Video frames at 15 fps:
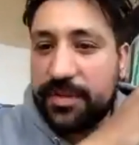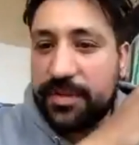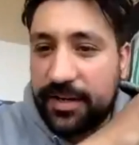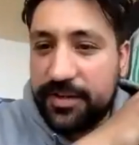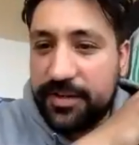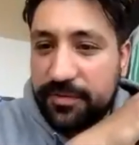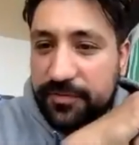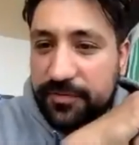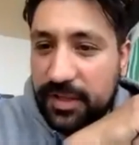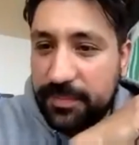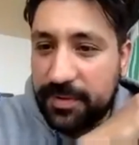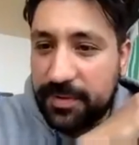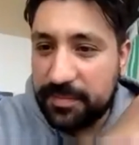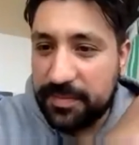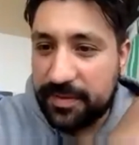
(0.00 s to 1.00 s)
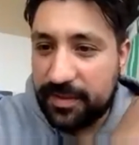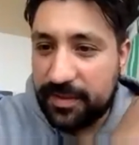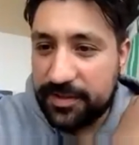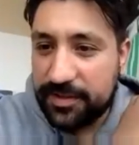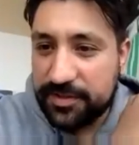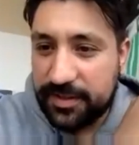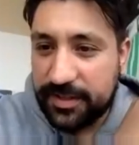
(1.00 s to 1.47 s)
how do you feel about the
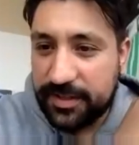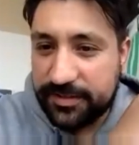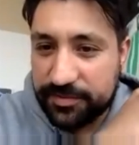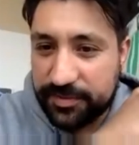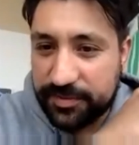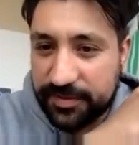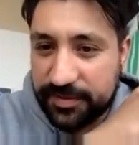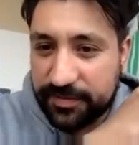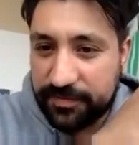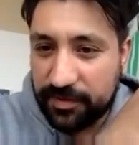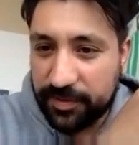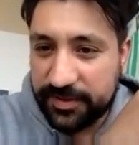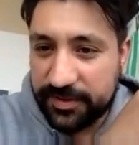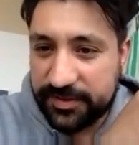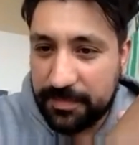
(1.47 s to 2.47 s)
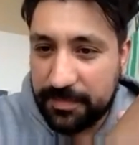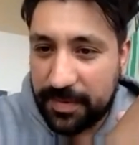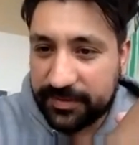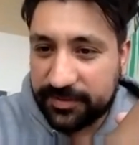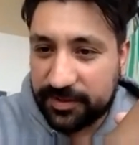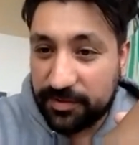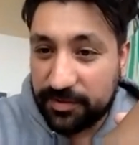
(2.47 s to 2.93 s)
mythological histories of Greece and
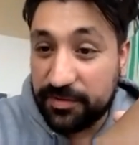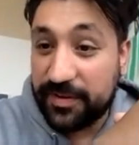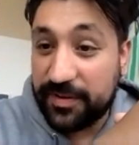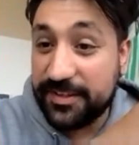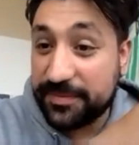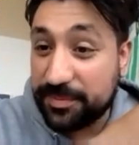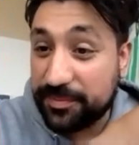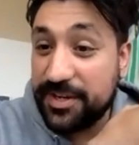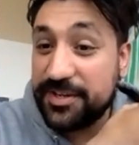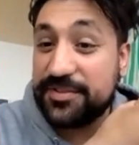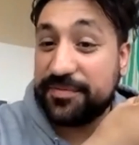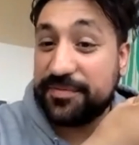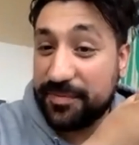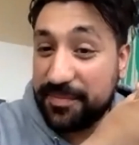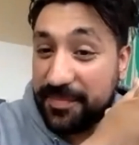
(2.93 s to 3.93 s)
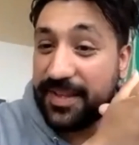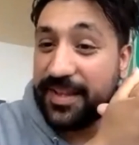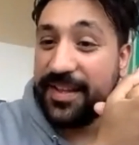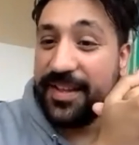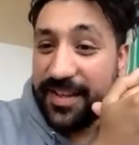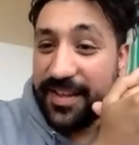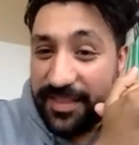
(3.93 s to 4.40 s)
Mexico? Do you find inspiration from
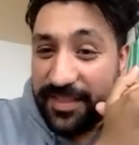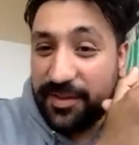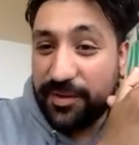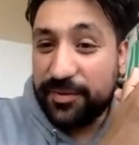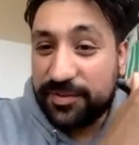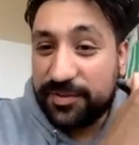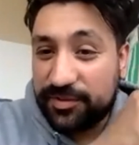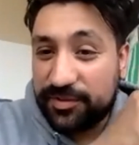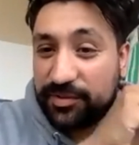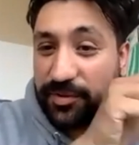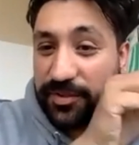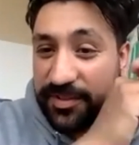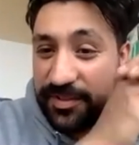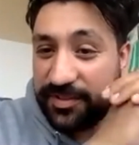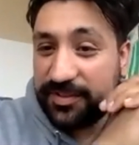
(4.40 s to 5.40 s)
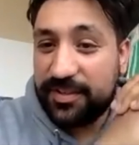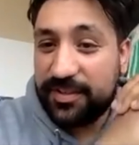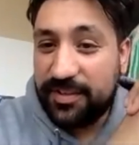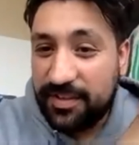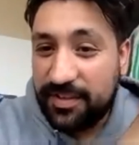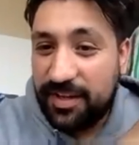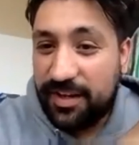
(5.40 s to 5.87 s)
those sources,
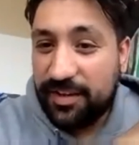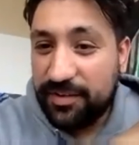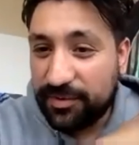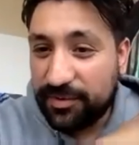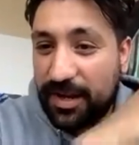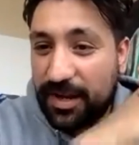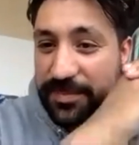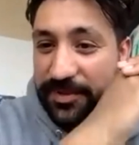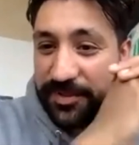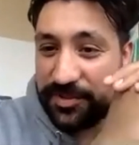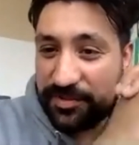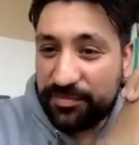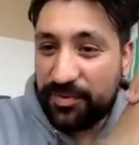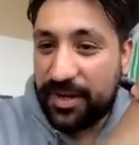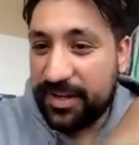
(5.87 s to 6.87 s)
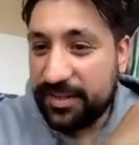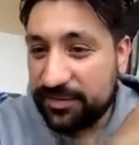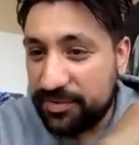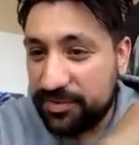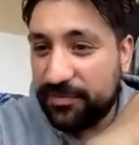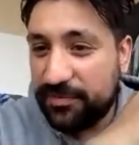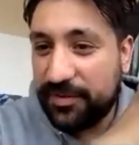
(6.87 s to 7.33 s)
color or composition wise, or
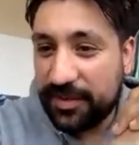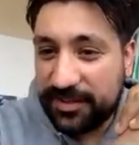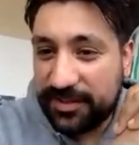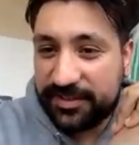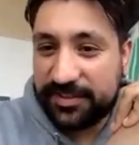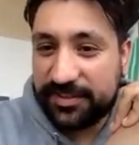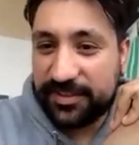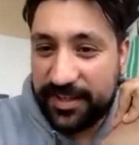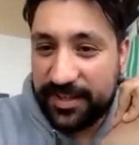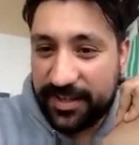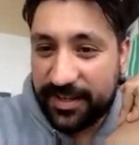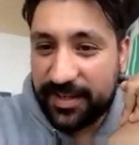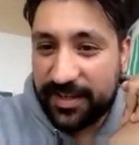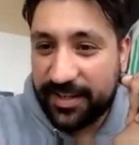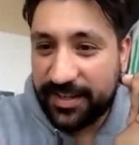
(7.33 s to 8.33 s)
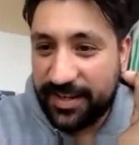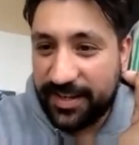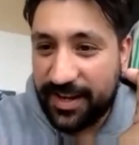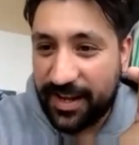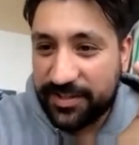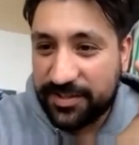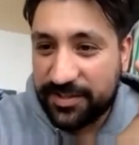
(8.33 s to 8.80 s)
do you feel a psychic
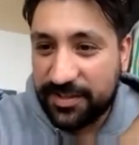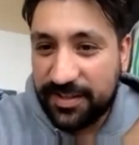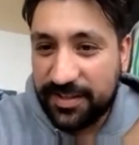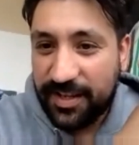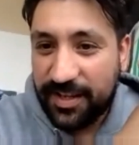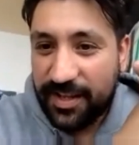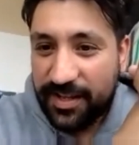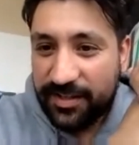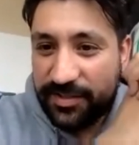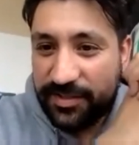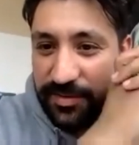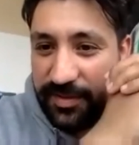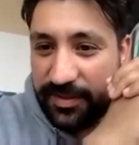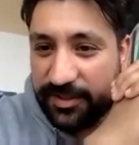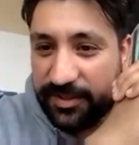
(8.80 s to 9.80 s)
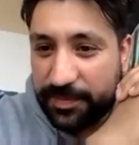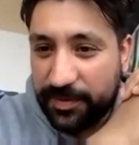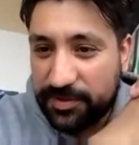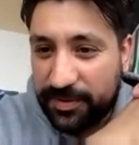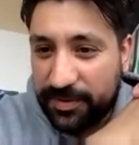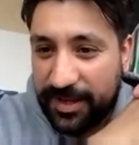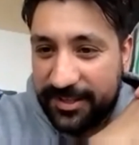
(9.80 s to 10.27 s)
connection to the
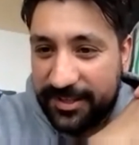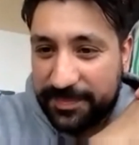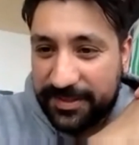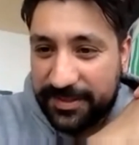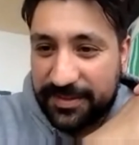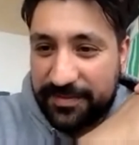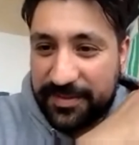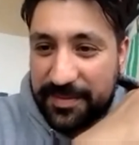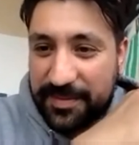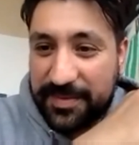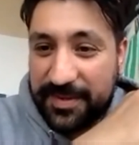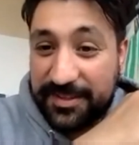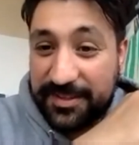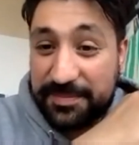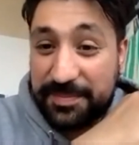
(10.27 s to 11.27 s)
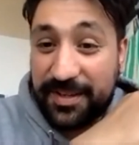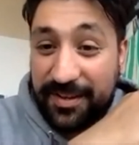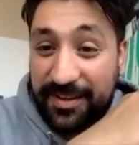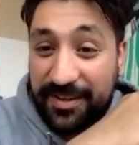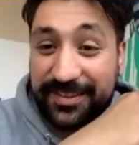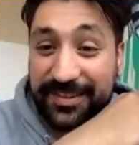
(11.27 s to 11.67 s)
spiritual aspects of them that is beyond